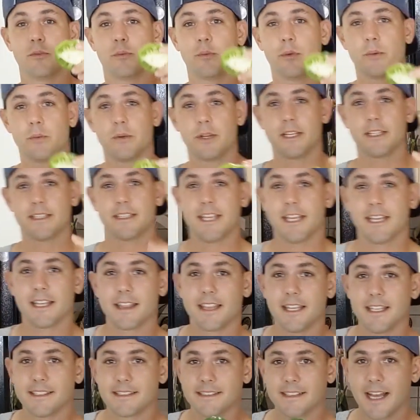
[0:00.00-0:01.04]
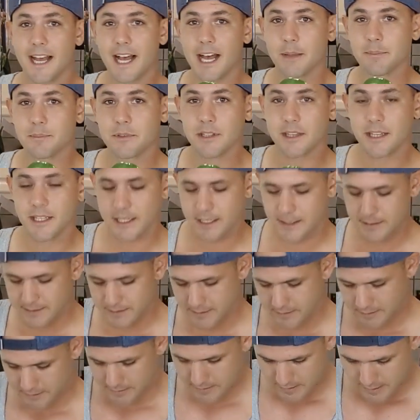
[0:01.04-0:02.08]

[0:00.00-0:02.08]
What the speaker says: We want to take these tops of these